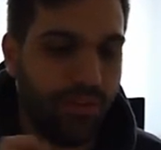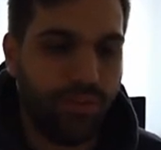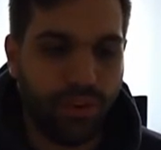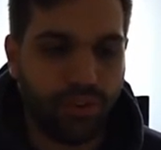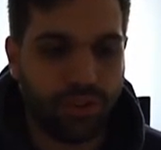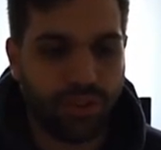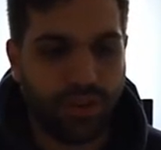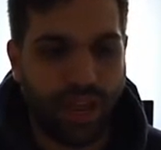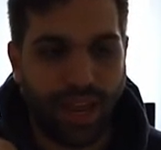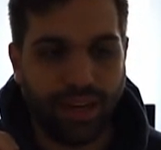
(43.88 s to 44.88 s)

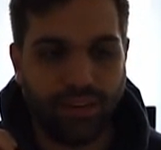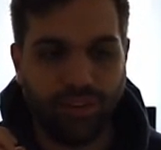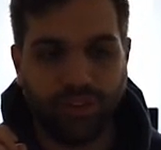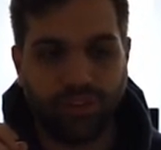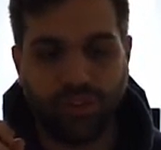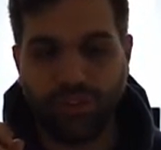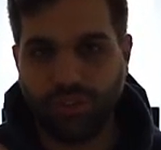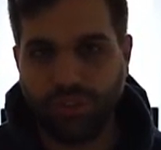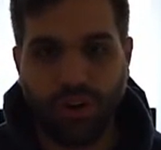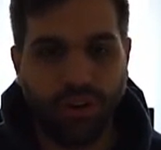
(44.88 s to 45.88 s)
efficient and just
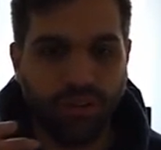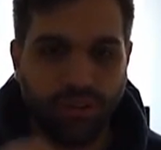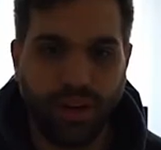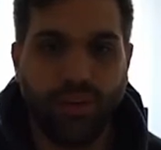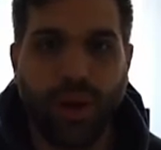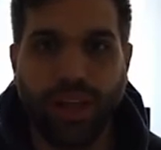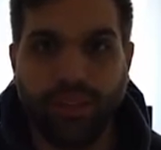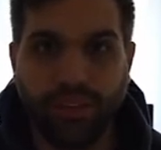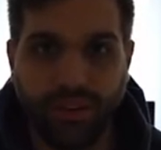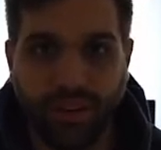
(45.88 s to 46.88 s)
start right away
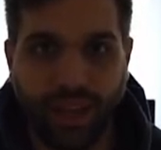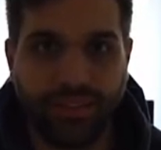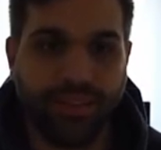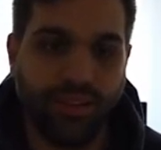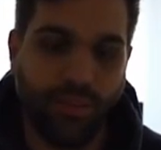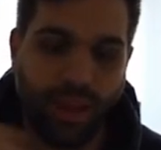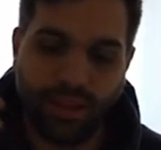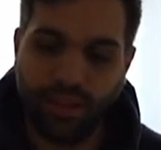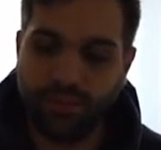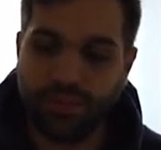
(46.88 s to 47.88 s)
into the next year, make
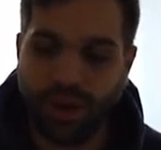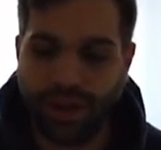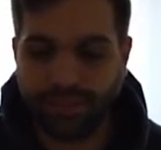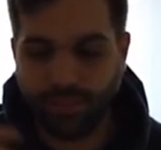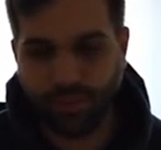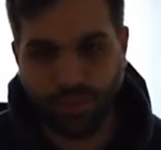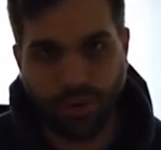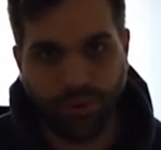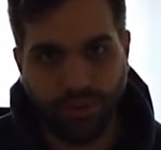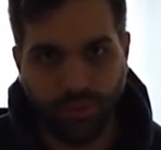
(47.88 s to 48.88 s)
new tracks,
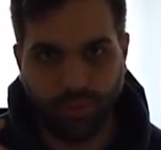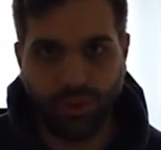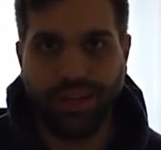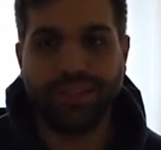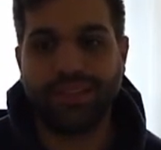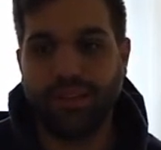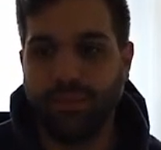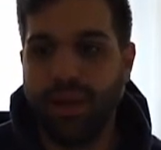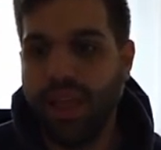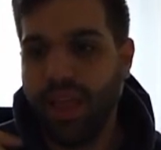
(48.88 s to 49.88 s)
promote them, release
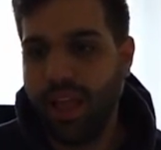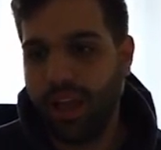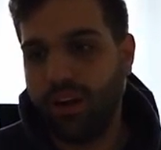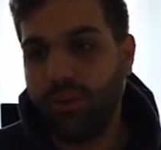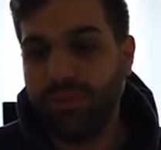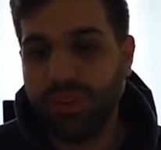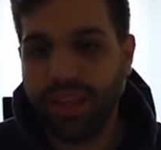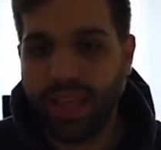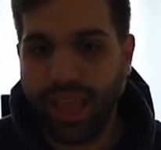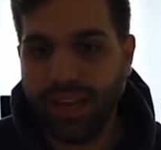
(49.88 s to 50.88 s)
them, and hopefully
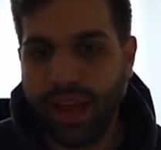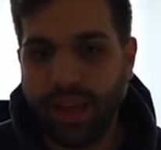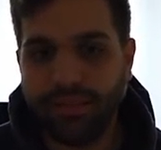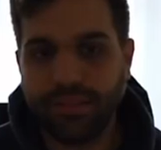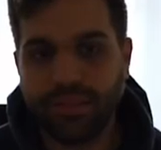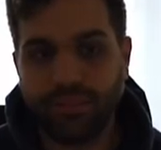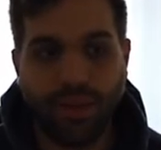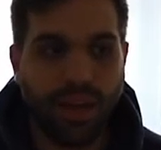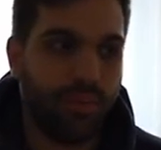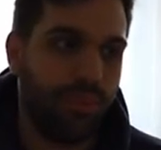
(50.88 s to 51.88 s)
gain as
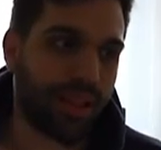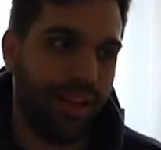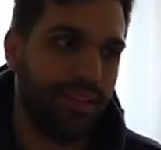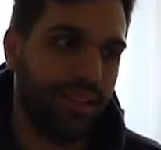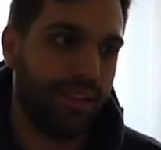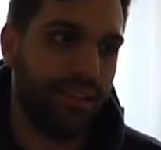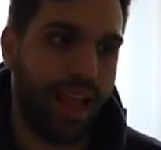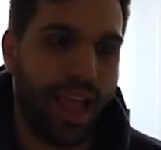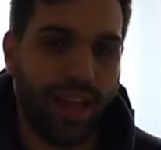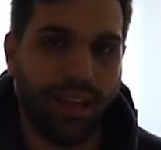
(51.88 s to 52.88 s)
many plays as I
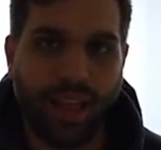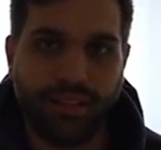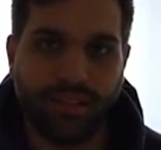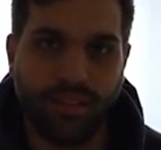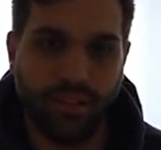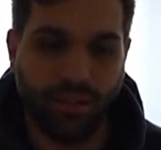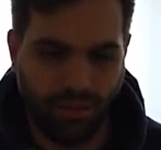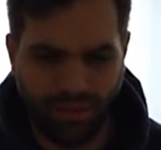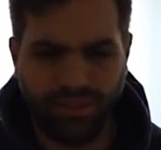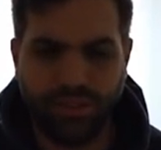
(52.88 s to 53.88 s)
had last year
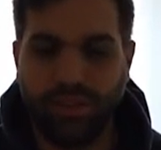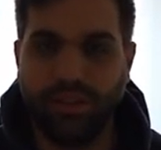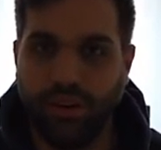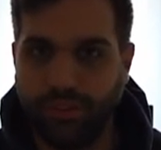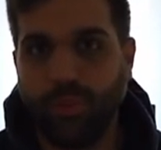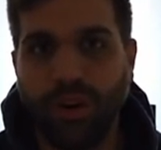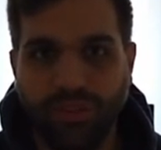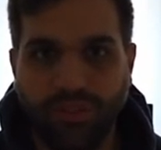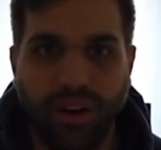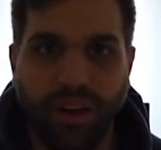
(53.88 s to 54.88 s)
or this year on
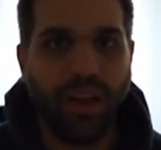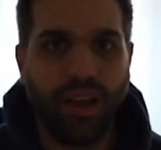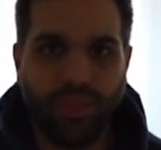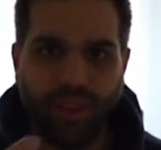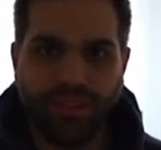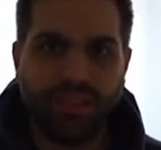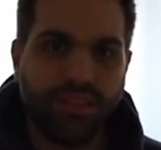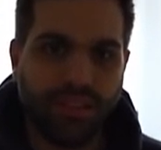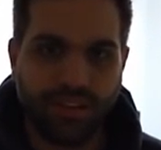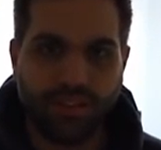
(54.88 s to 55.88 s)
Spotify. I think
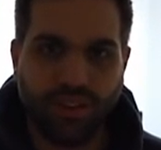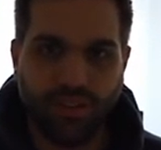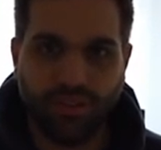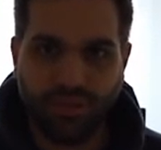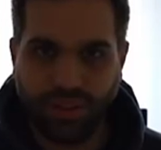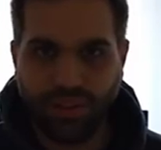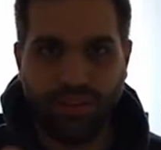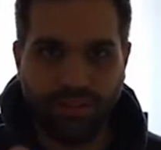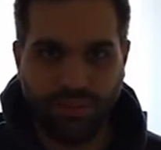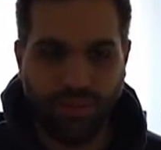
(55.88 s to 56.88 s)
since I started doing
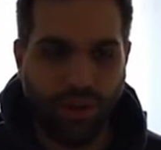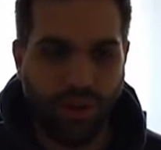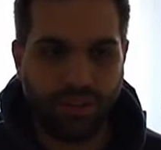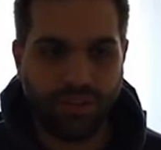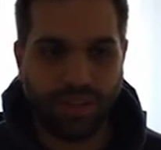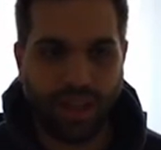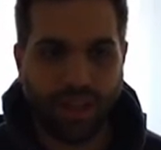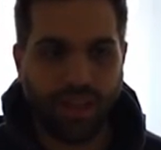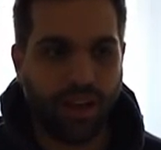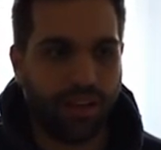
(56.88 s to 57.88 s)
these vlogs,
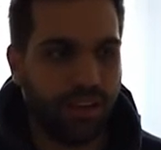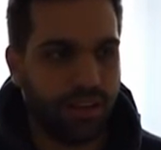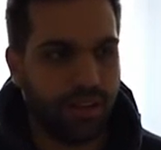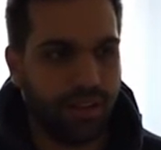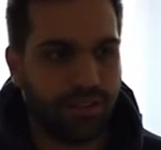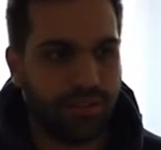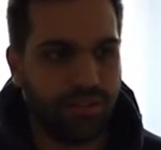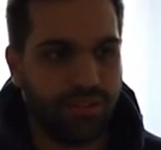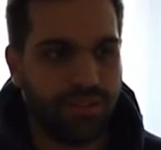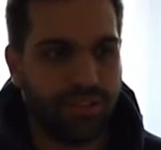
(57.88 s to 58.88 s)
I got like
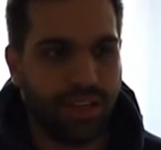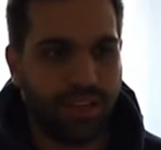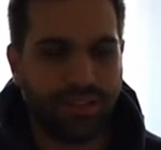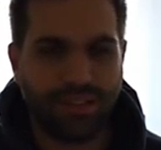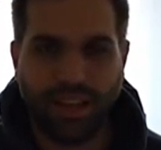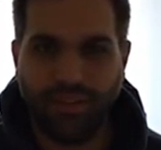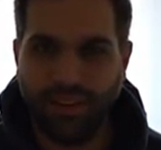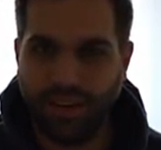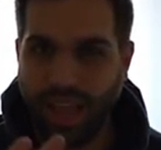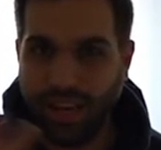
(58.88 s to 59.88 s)
to 6,
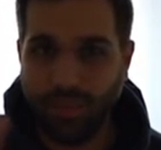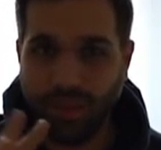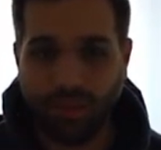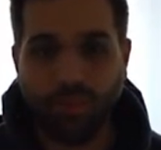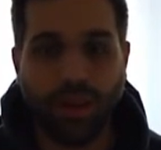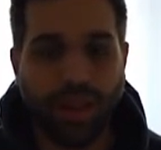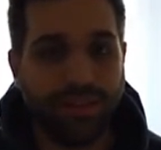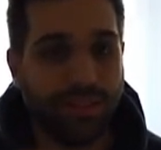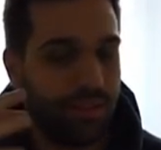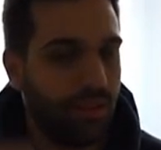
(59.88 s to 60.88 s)
7, 8 million
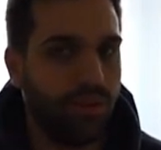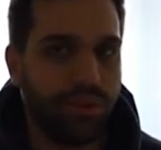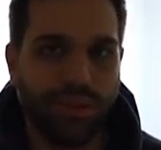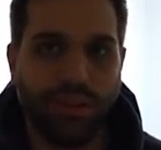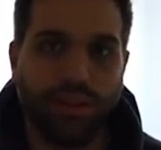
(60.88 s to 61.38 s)
plays in total